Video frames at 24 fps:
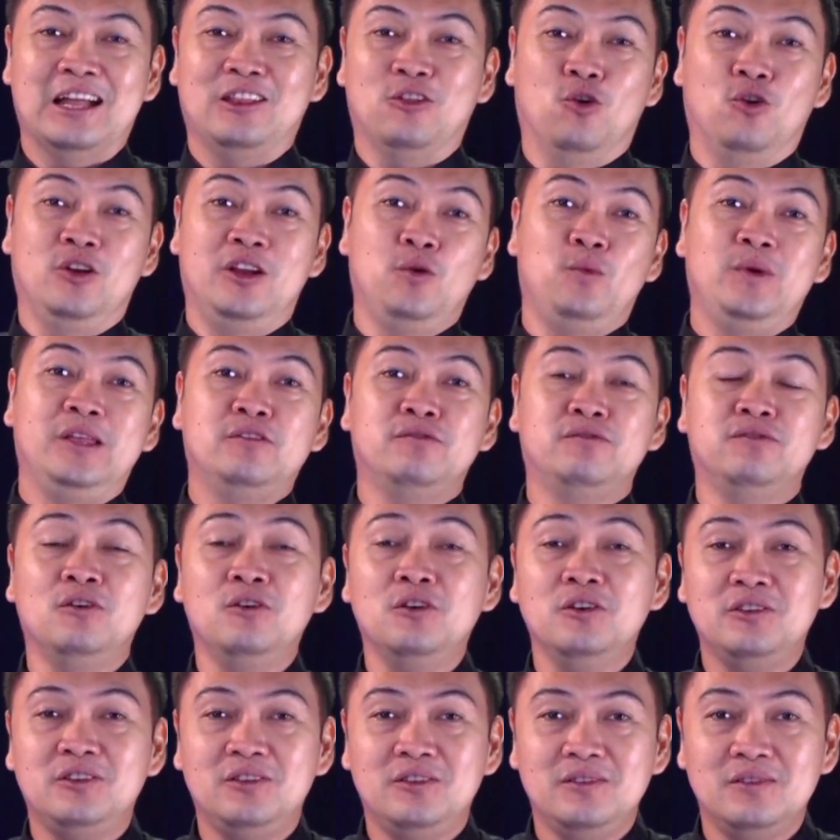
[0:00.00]
Not only with
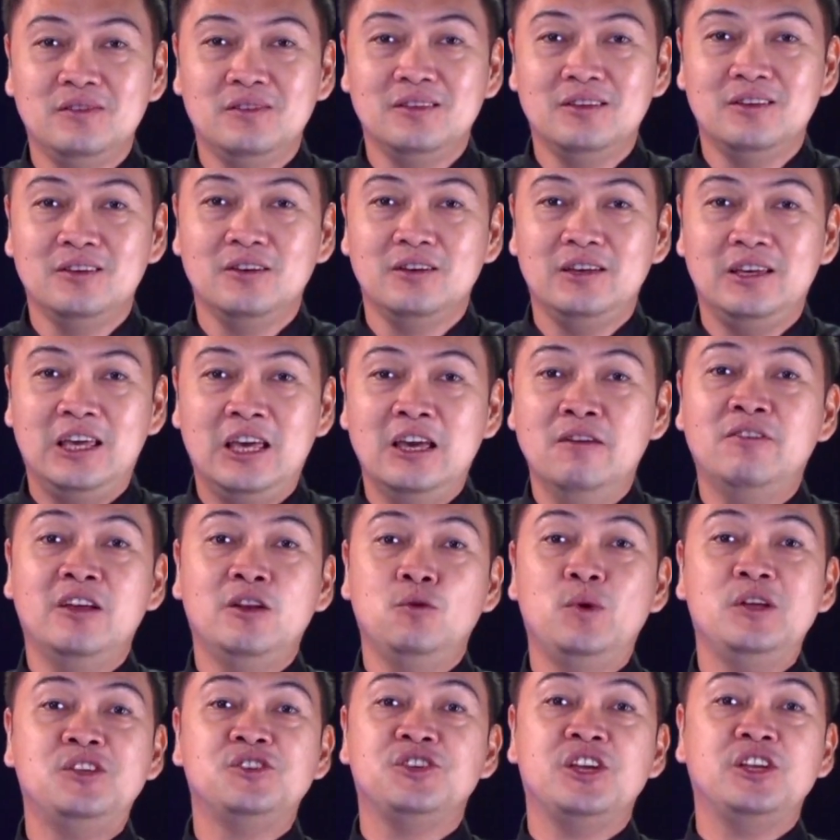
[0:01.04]
food,
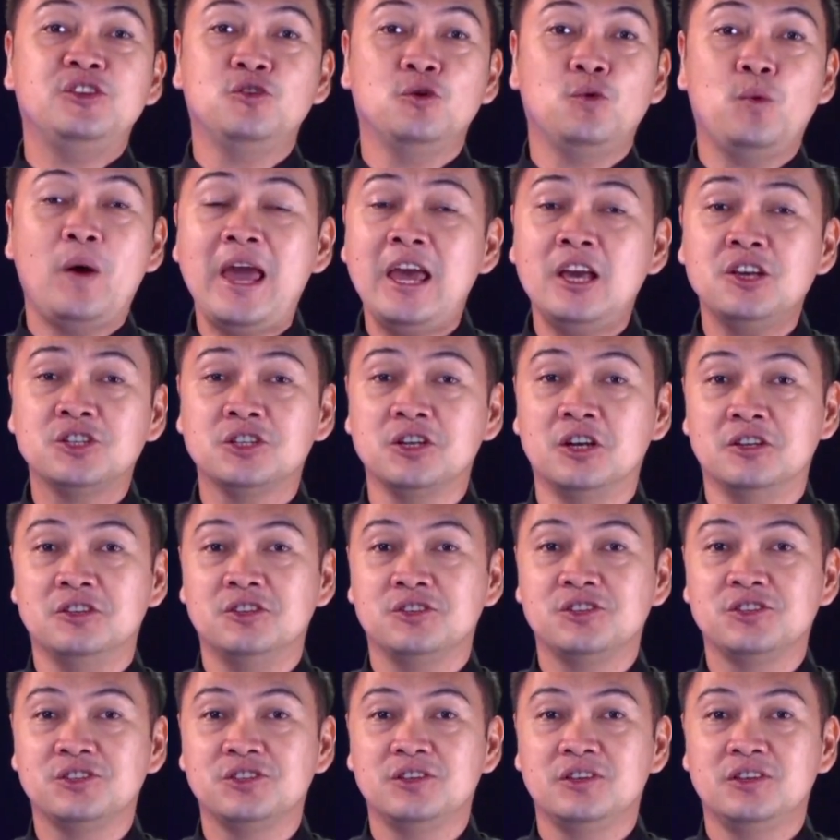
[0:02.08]
even with
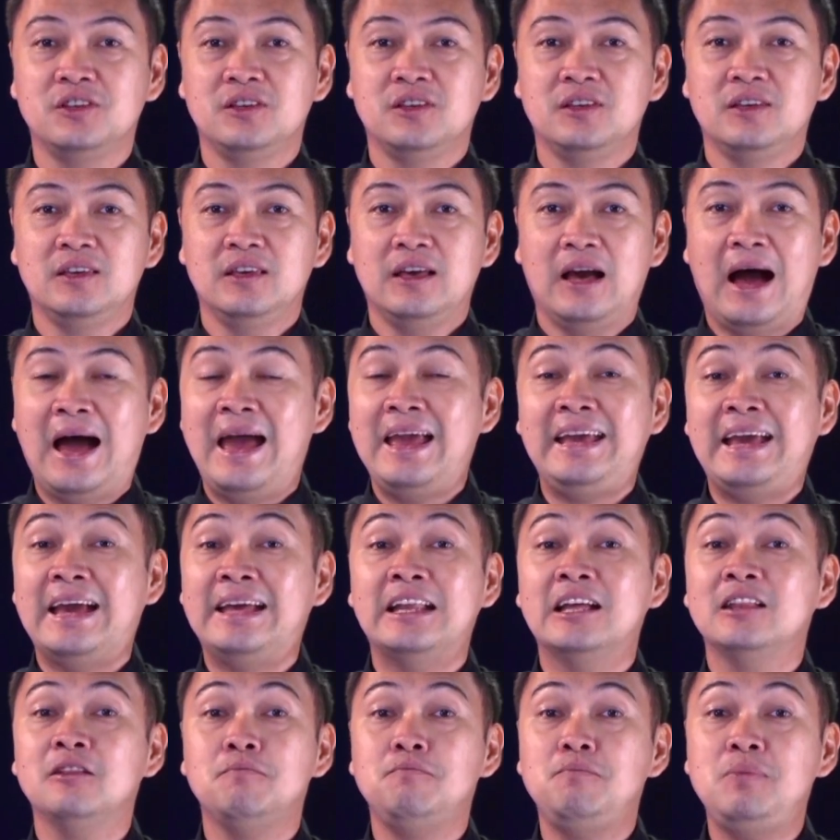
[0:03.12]
situations. I
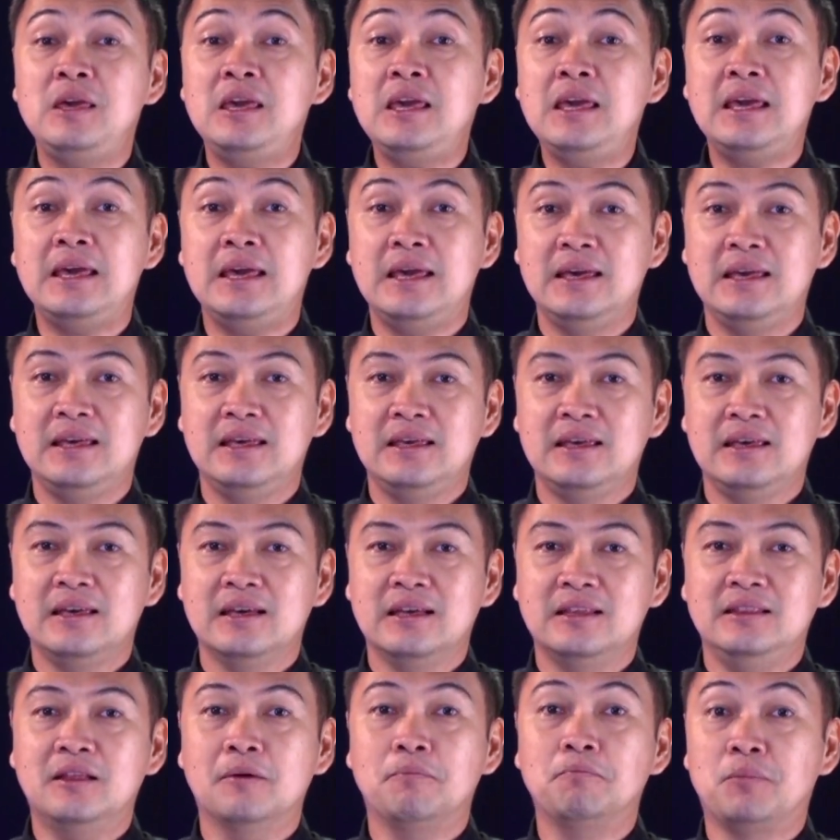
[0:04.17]
cannot be
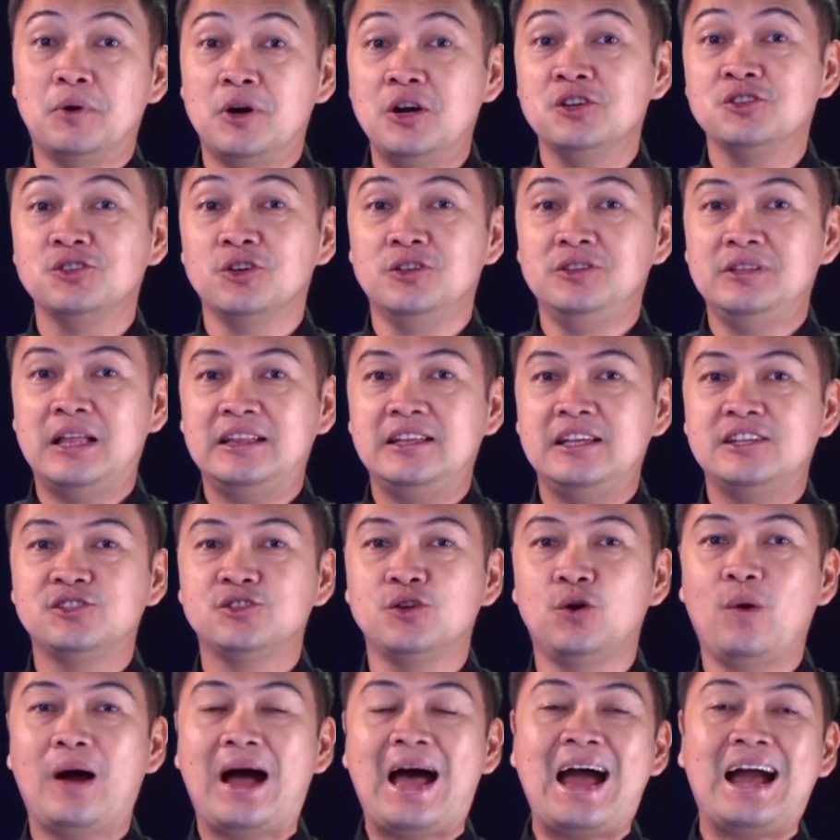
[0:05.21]
the person
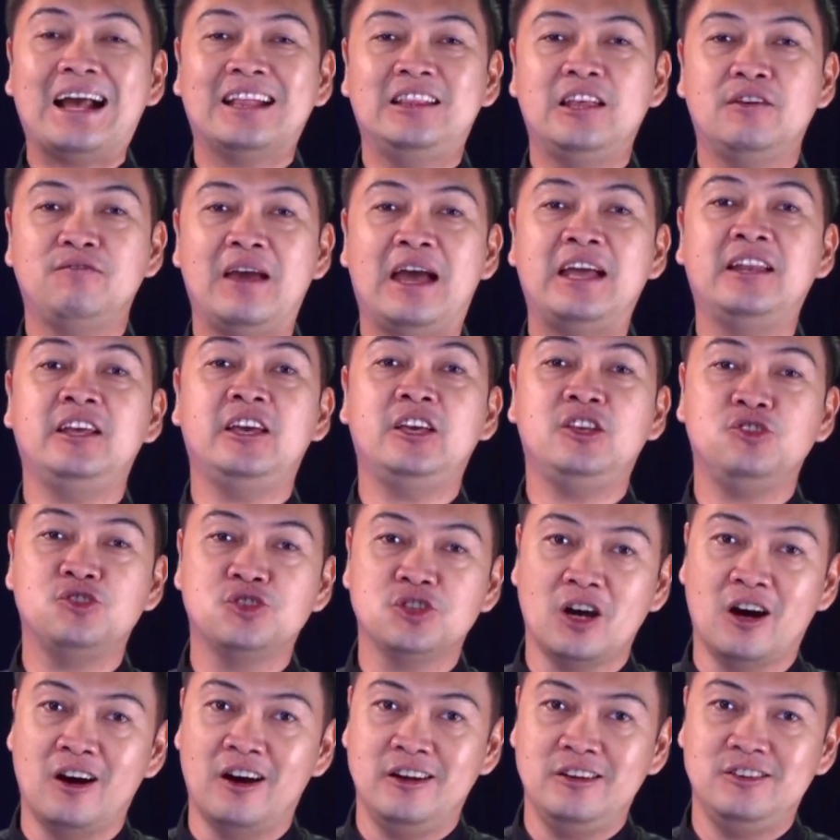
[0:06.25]
that is so active and
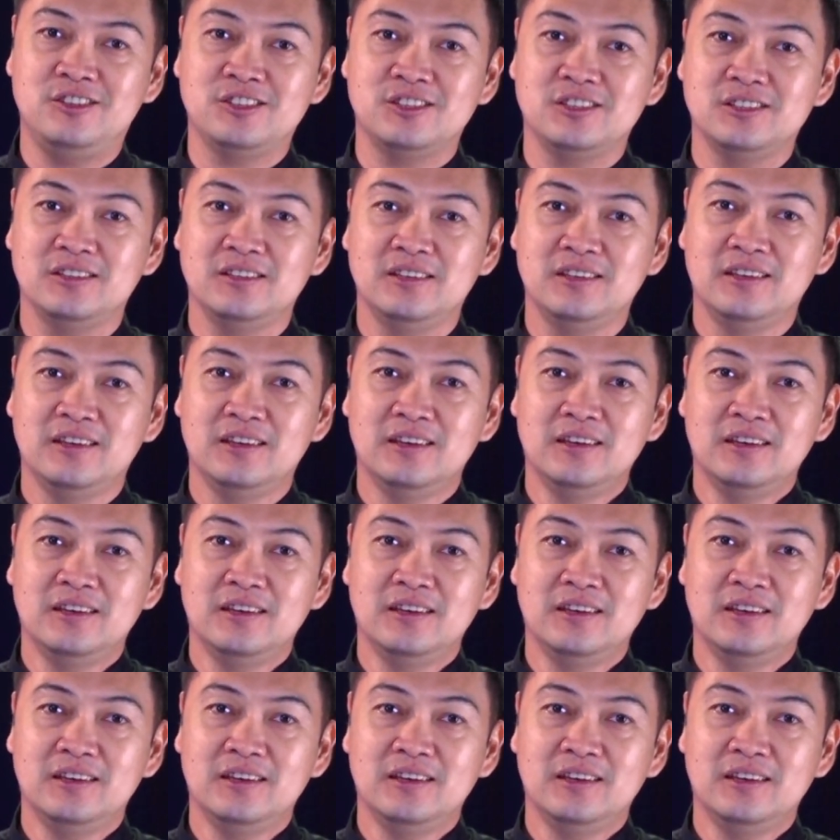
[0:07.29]
in charge.